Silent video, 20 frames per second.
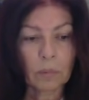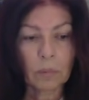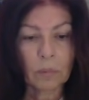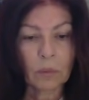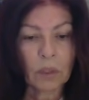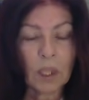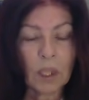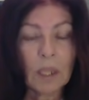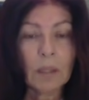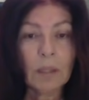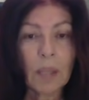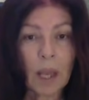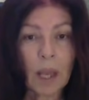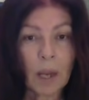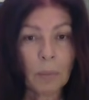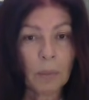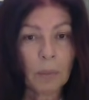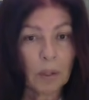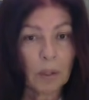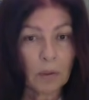things
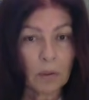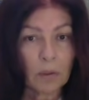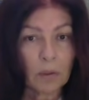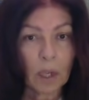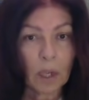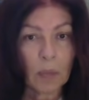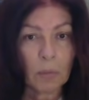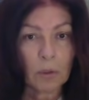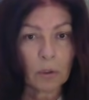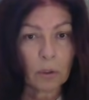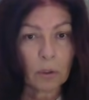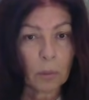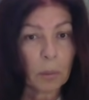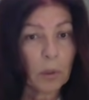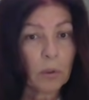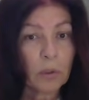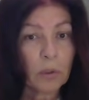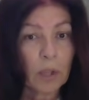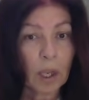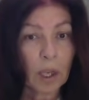happen in the time they're
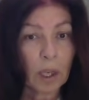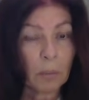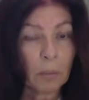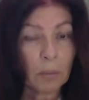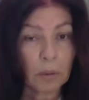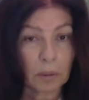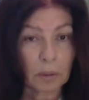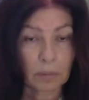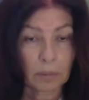supposed to happen.